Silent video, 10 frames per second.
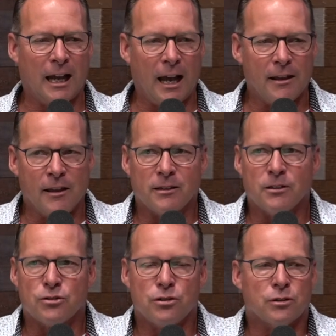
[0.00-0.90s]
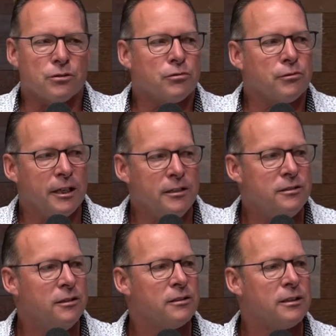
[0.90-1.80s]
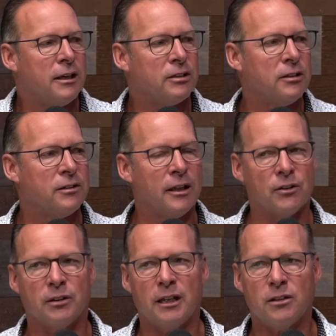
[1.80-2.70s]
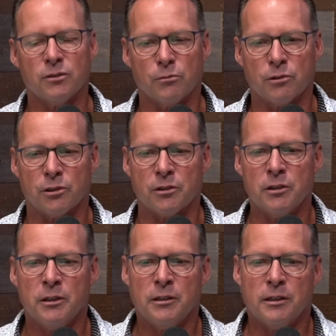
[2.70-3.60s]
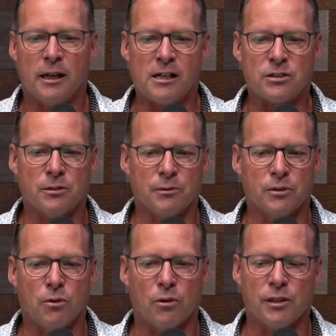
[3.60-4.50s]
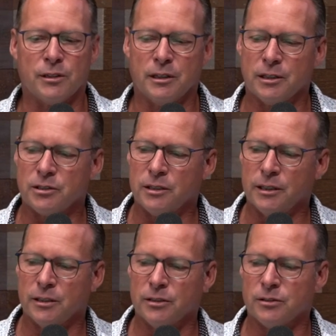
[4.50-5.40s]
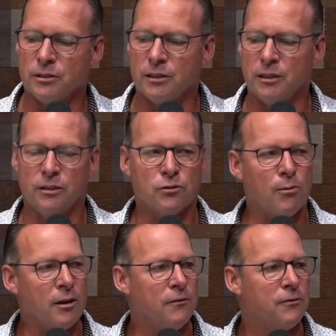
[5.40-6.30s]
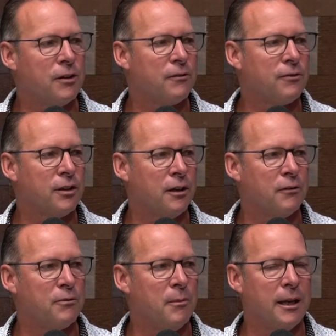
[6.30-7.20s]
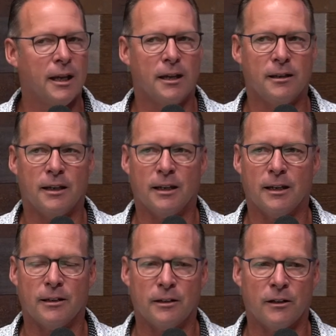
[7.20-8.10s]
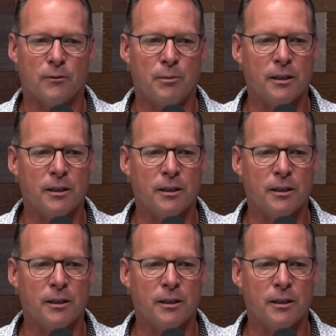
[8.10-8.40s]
I, think sheer craziness out there. Now, the date that we're actually recording this is the 25th of May, and it's